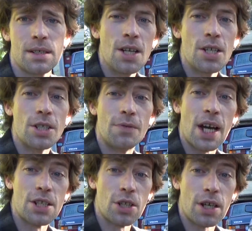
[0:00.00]
So if you
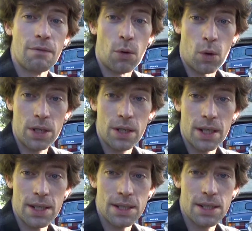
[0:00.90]
guys are looking forward to
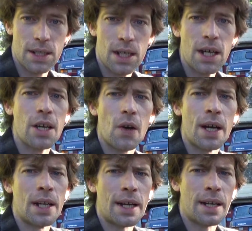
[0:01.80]
this, go
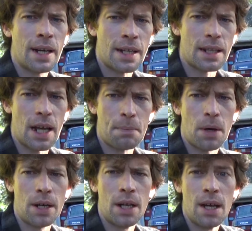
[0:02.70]
ahead and hit the like
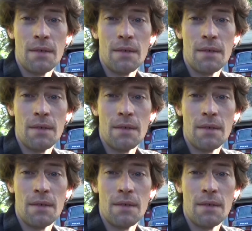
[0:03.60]
button.